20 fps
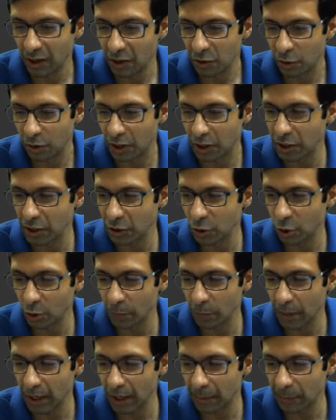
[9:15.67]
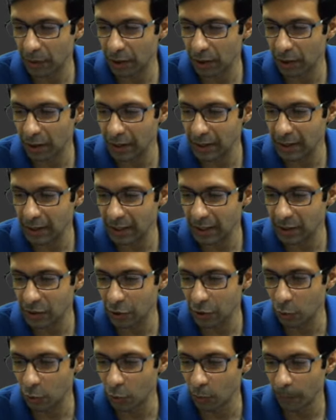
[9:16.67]
So this is going to become
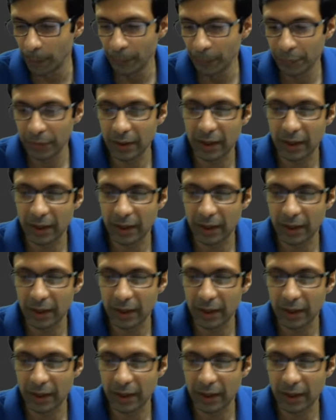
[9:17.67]
36U,